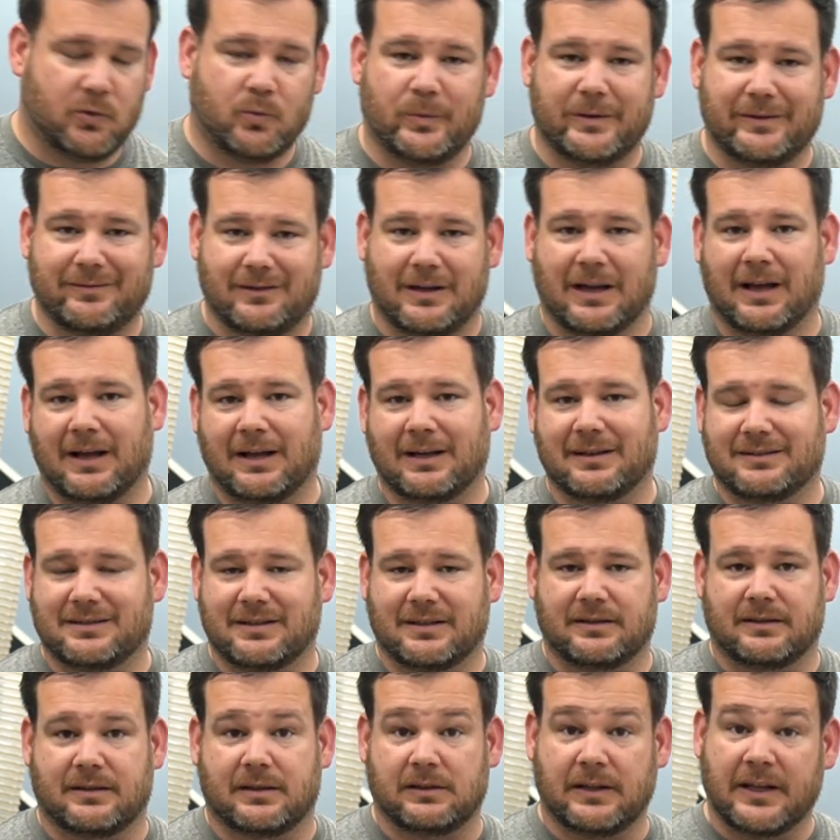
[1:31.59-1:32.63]
we've got
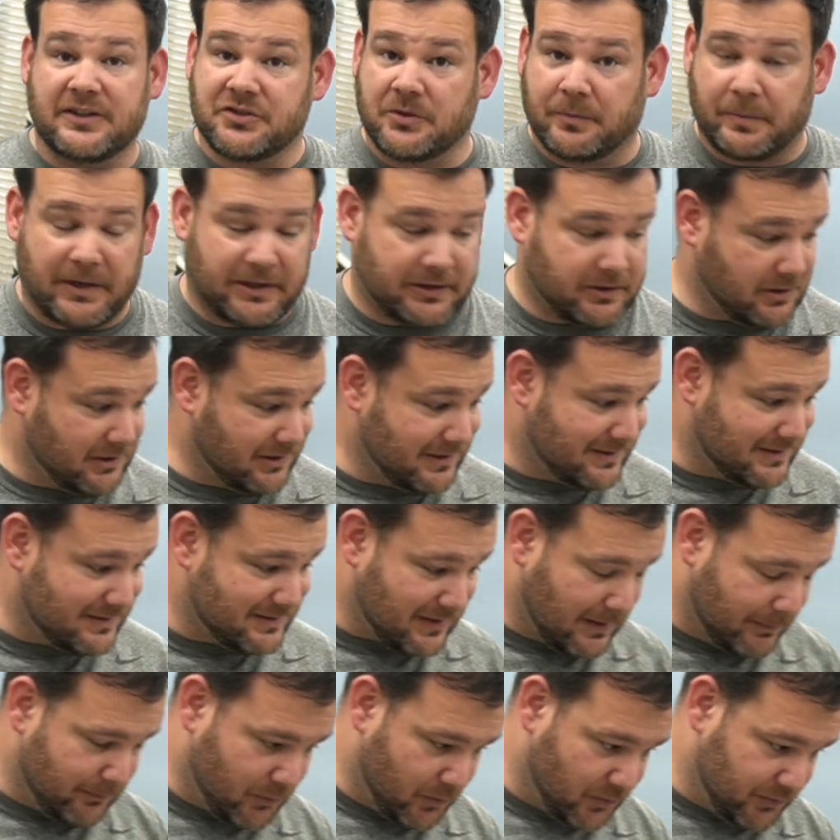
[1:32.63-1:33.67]
the laser pecker
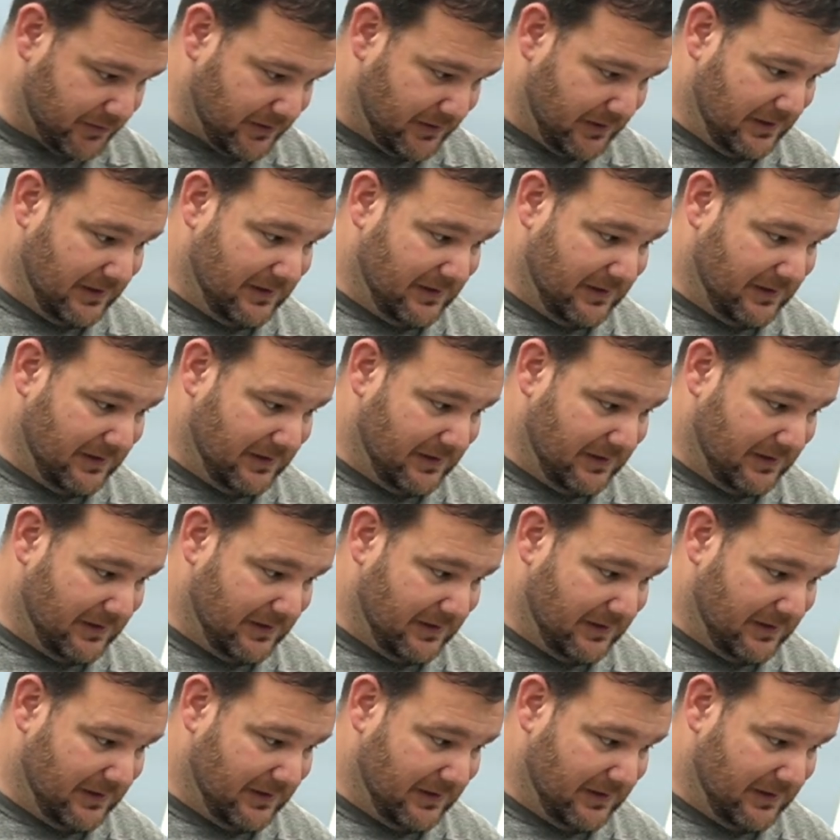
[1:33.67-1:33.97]
assembled.